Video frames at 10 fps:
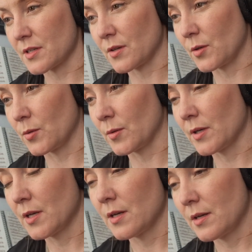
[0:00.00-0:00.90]
So
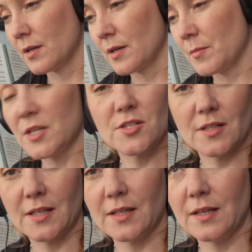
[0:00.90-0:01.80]

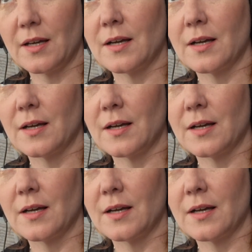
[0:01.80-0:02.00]
immediately